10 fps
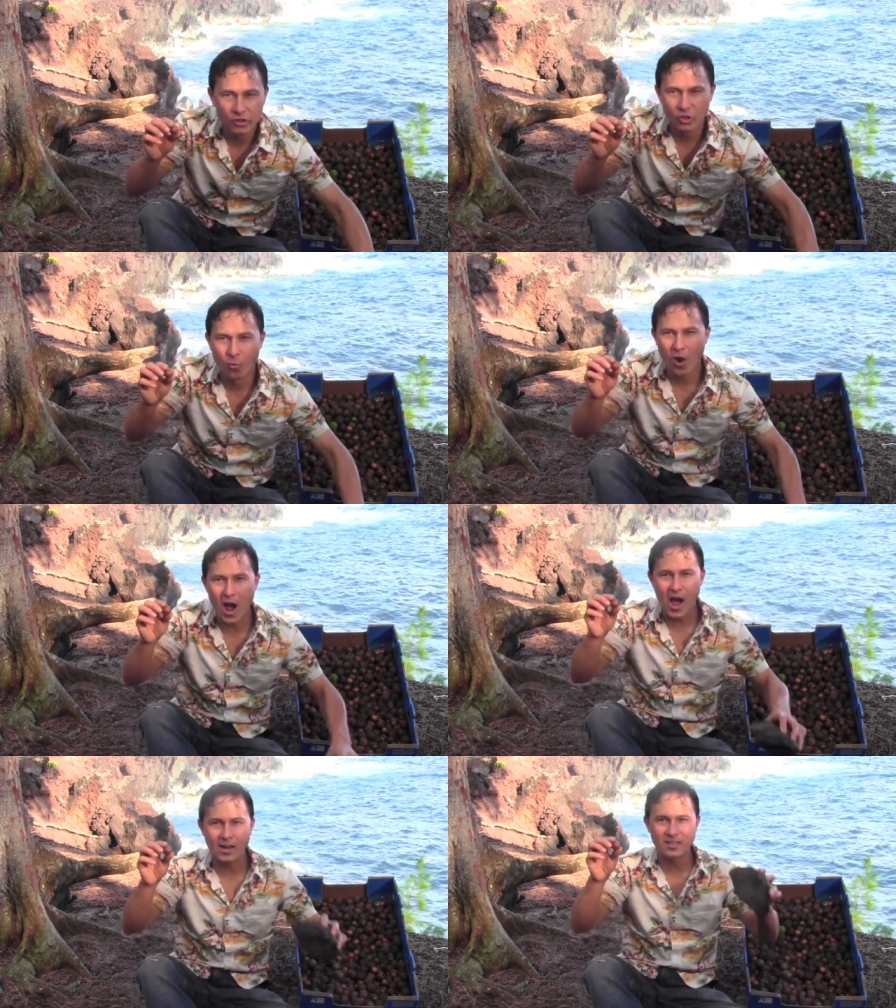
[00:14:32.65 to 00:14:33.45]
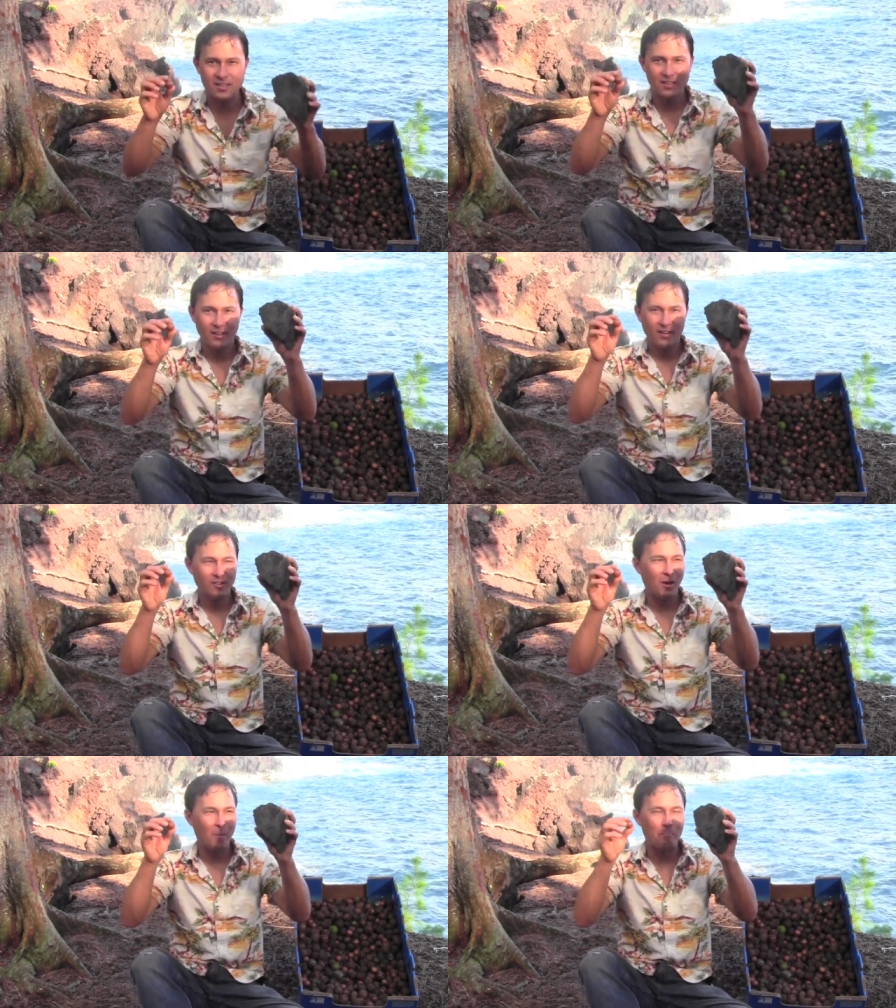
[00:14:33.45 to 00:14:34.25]
two rocks
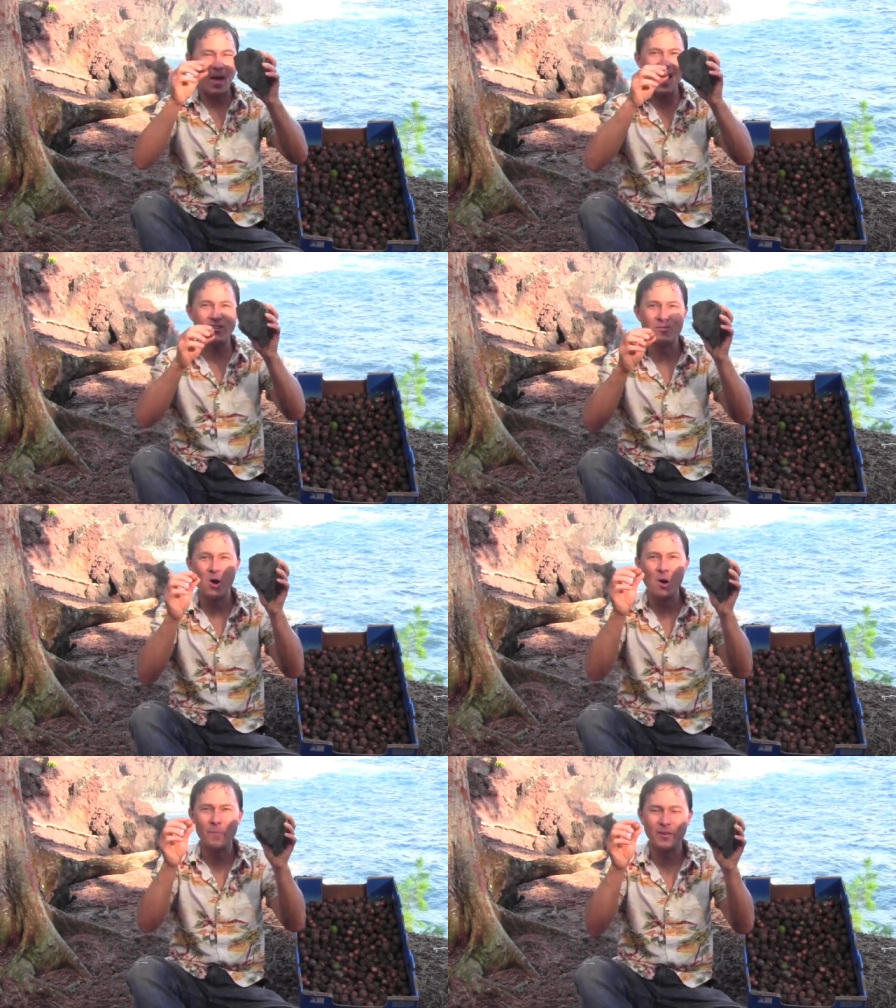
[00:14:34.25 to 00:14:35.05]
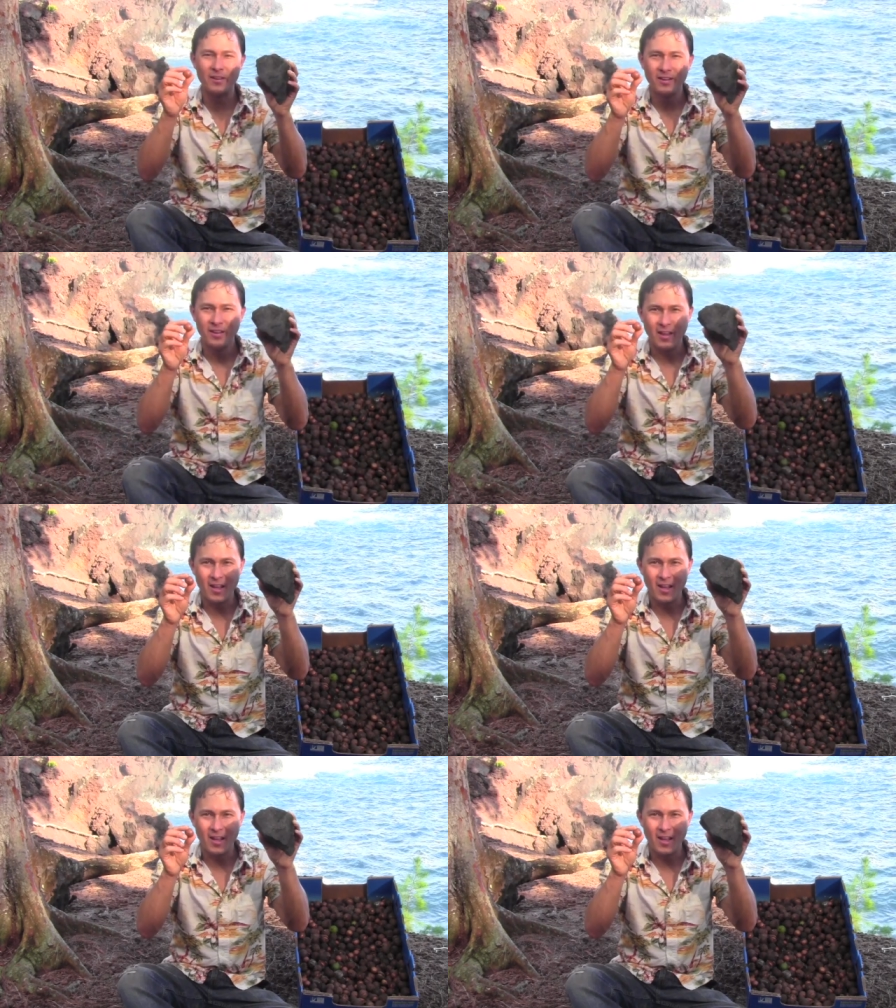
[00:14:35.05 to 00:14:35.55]
to bash them open